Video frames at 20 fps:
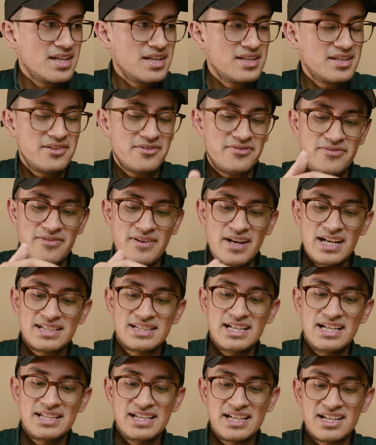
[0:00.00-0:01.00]
the
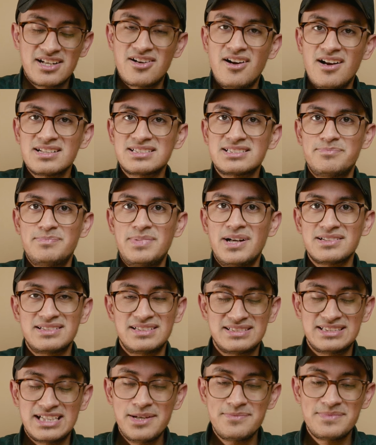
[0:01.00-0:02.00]
fact that they cost about
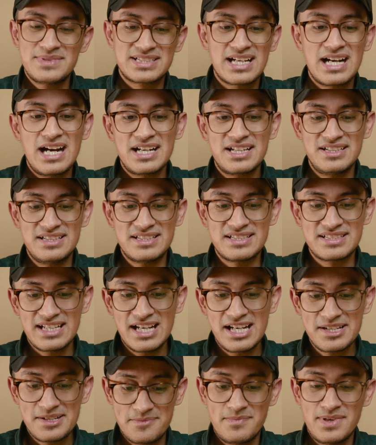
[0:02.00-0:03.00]
the same is kind of
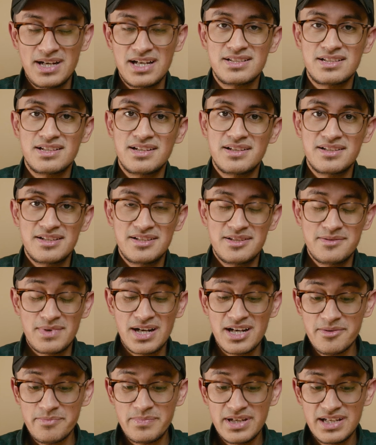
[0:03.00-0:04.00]
insane in
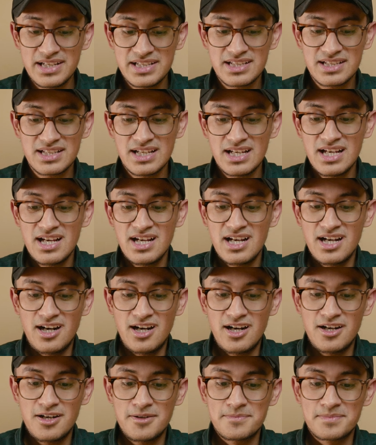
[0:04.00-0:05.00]
my opinion,
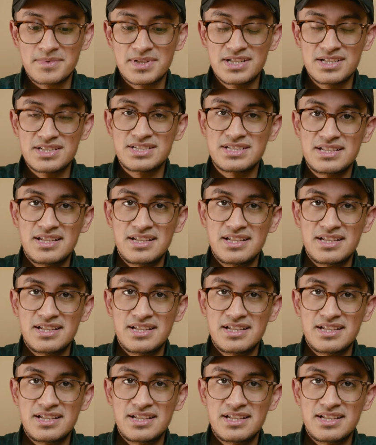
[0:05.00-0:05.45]
because